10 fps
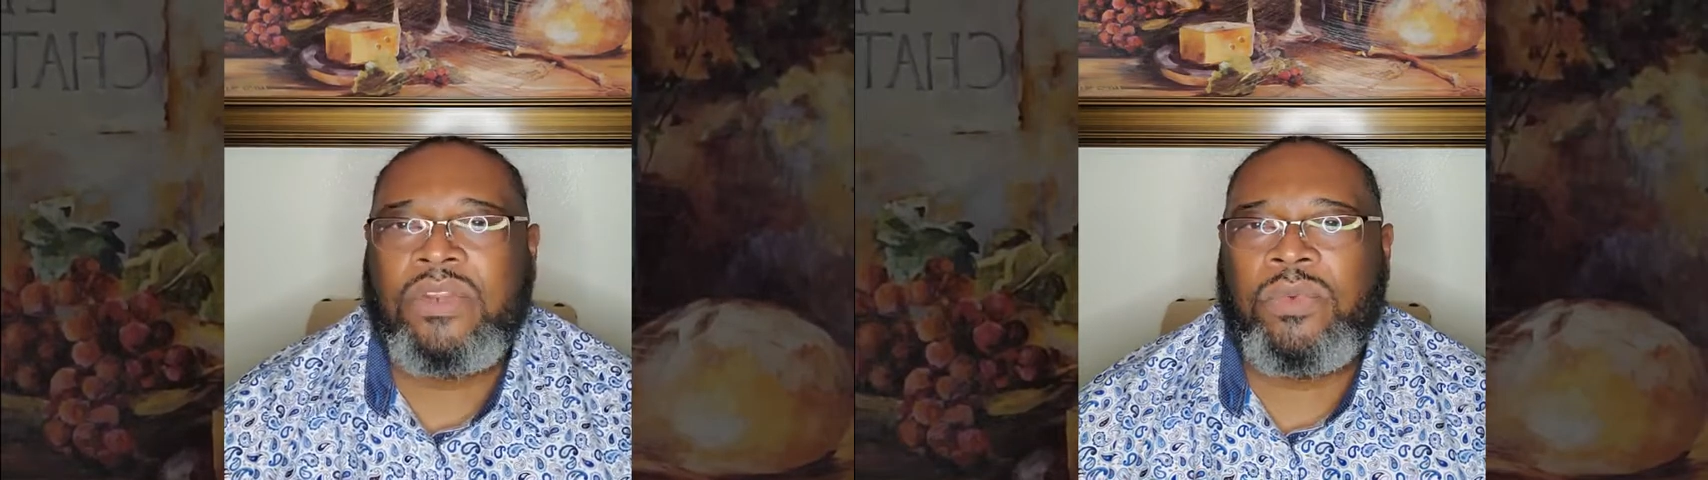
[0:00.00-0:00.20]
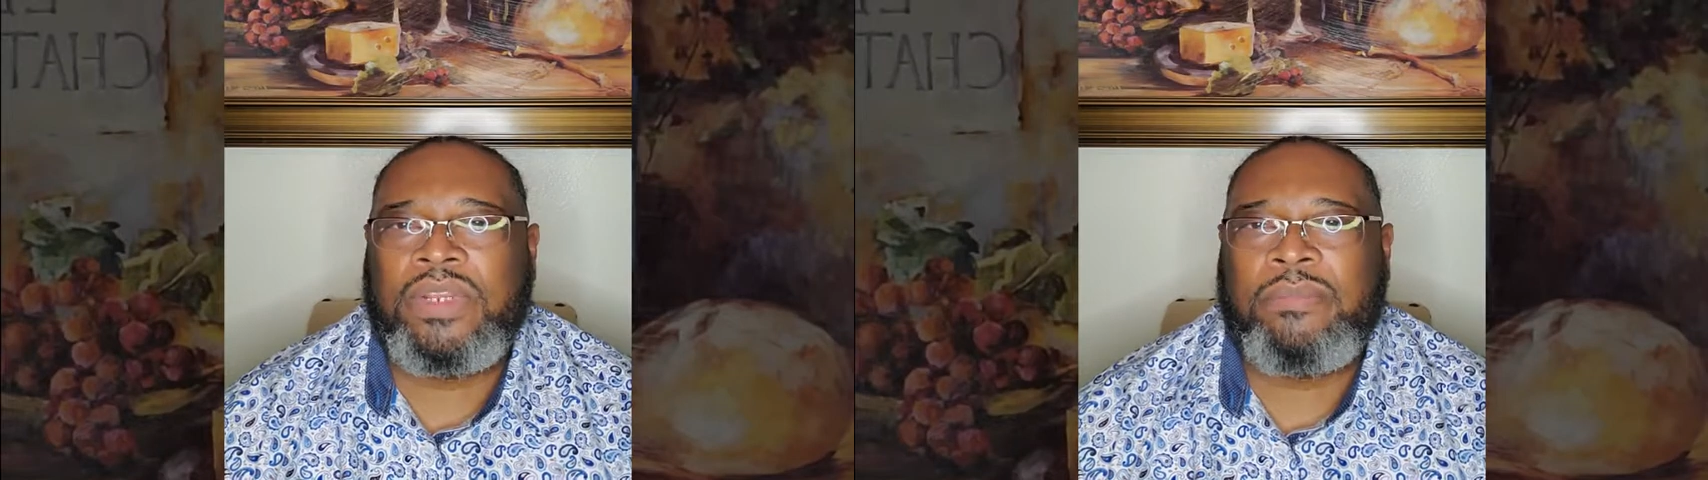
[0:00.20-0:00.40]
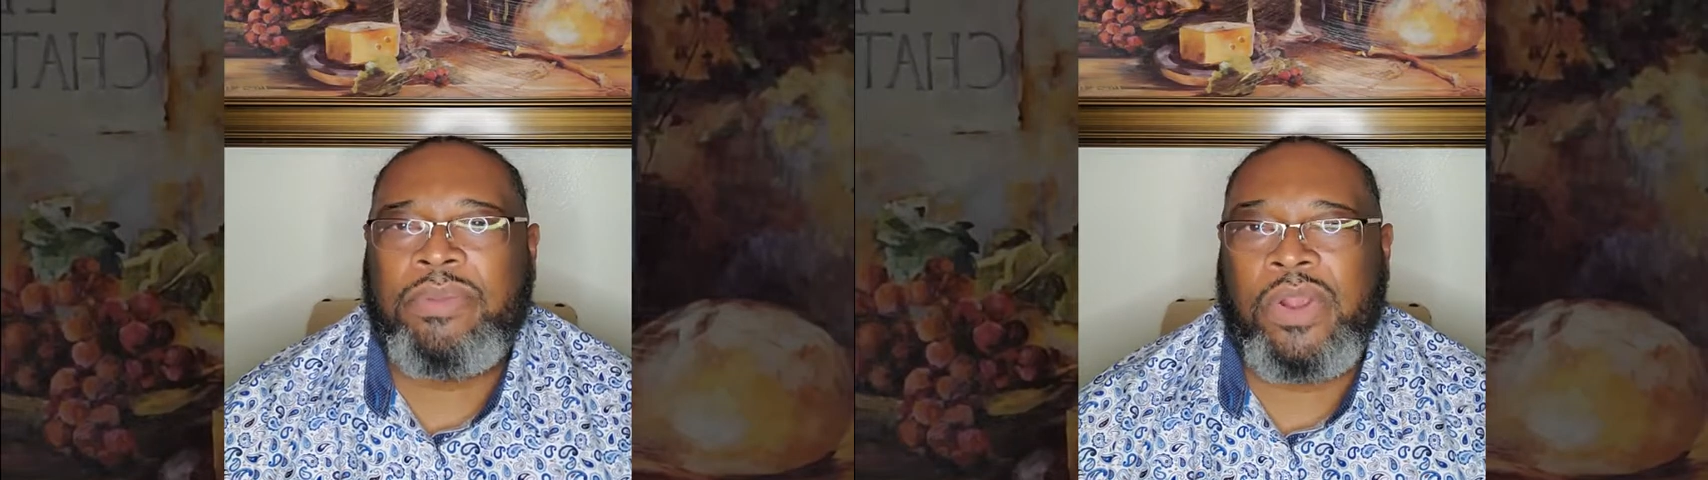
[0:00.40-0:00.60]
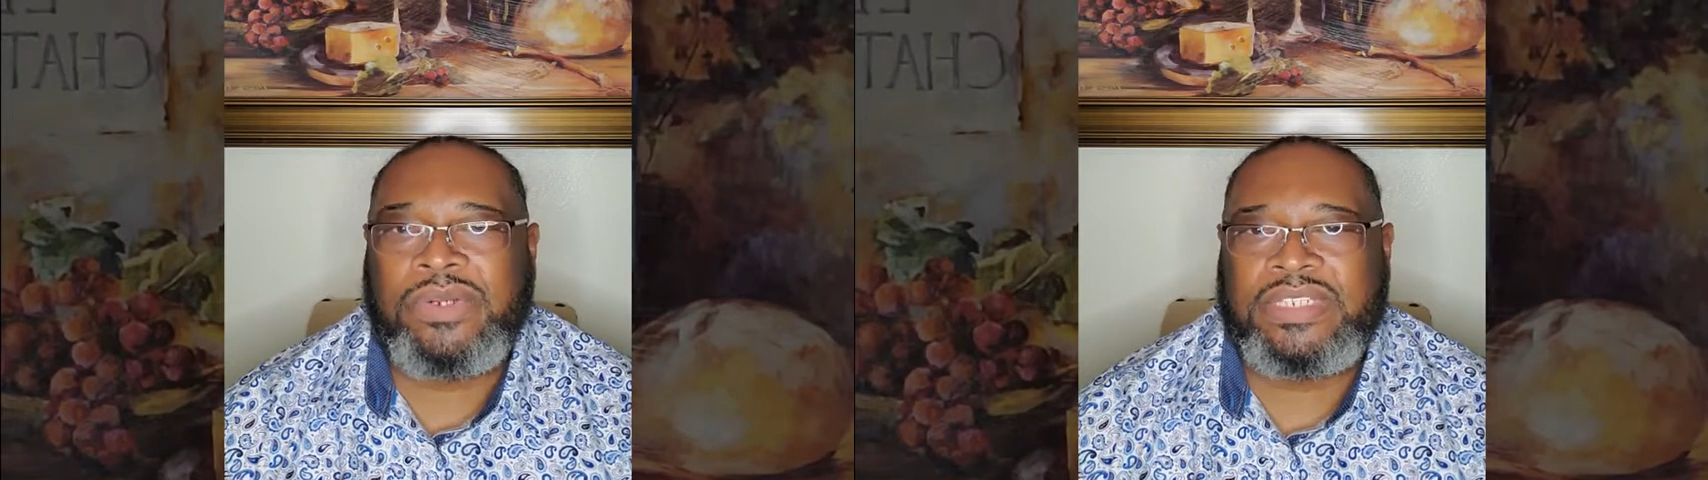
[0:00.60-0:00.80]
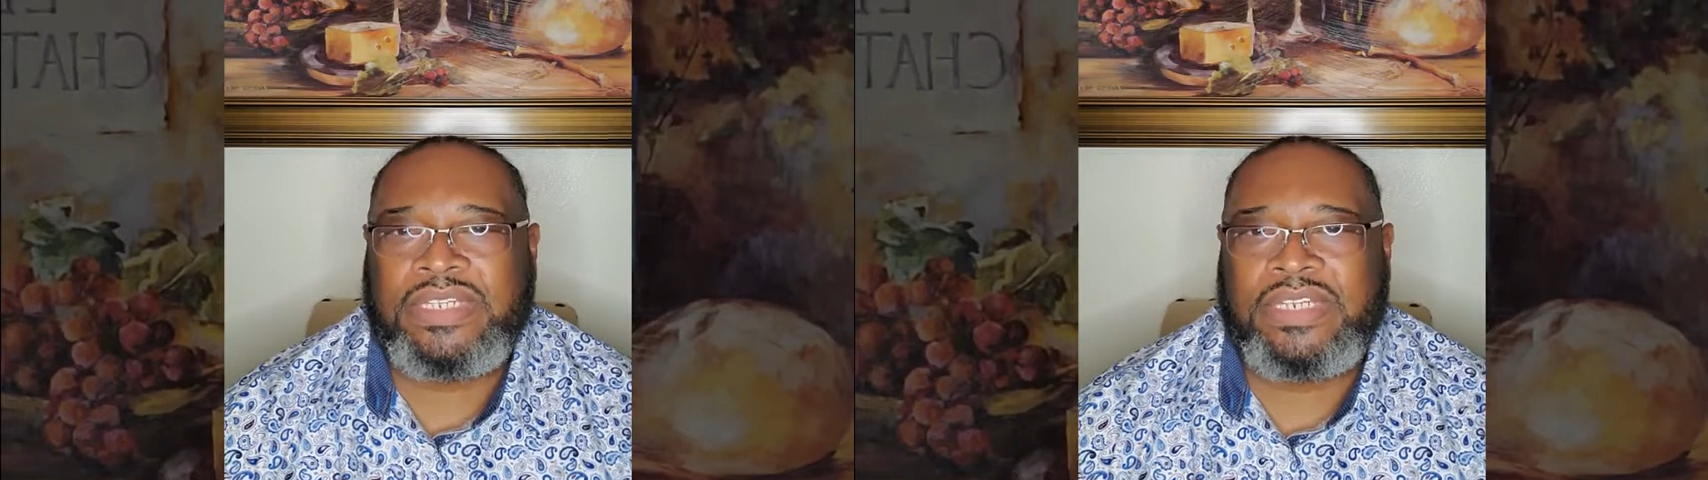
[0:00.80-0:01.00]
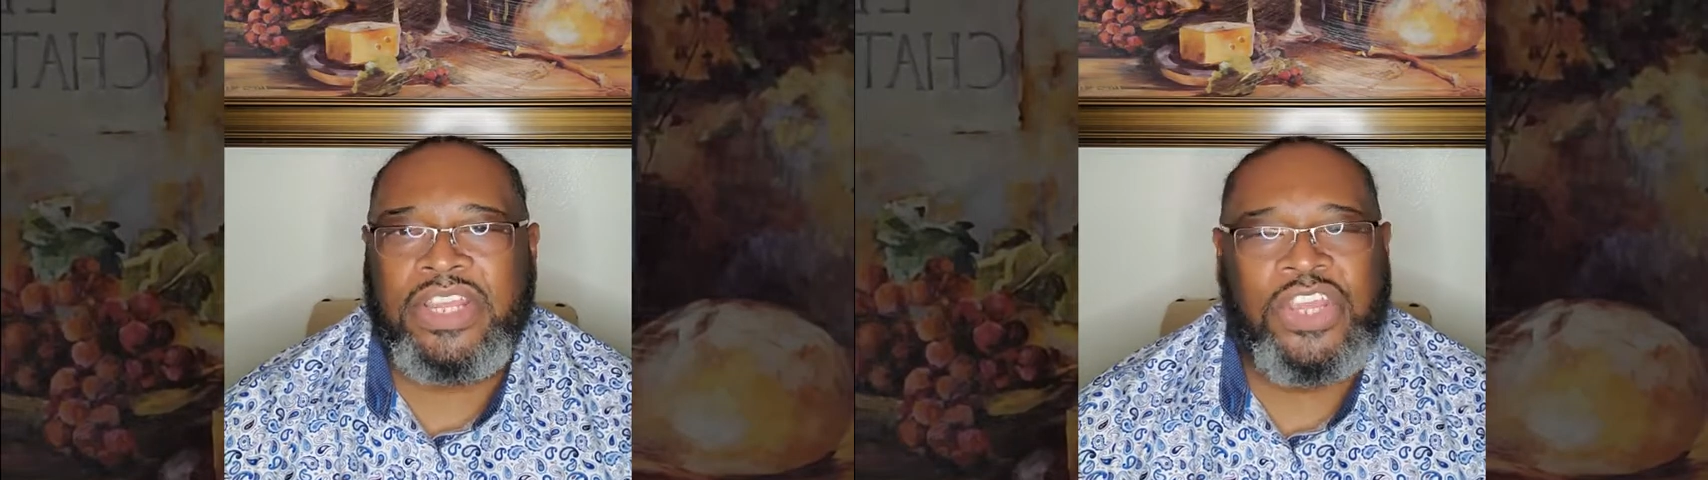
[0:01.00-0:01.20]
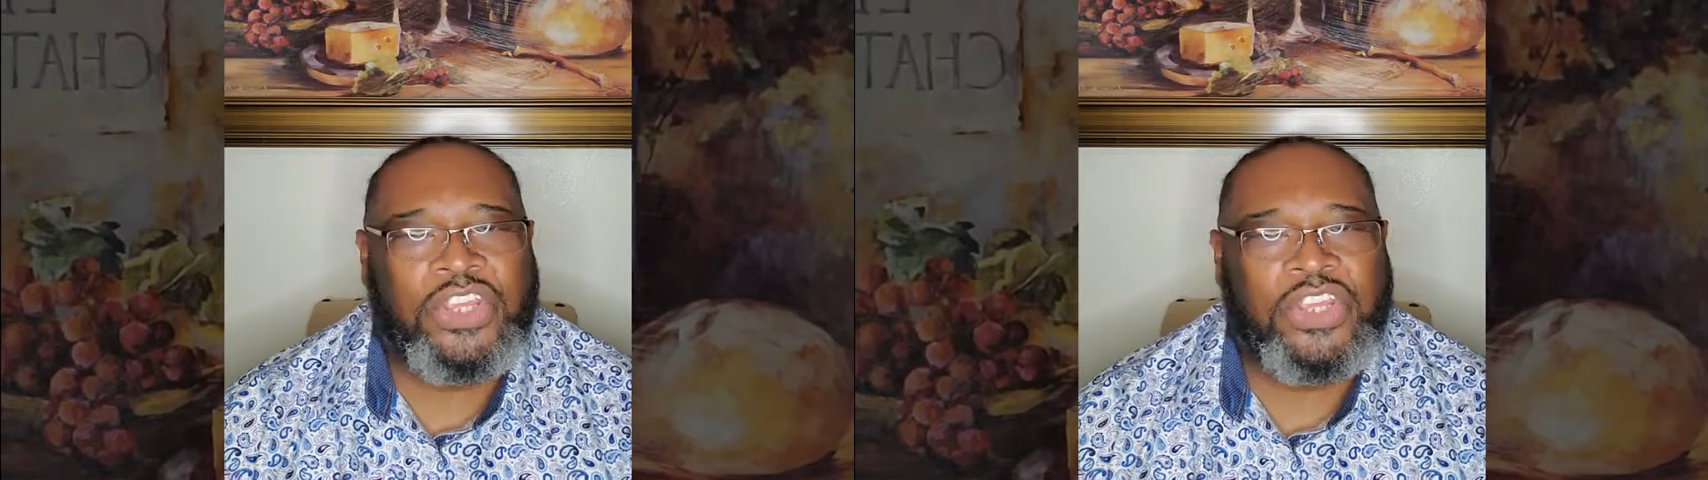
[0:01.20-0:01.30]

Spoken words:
Lorinda Person.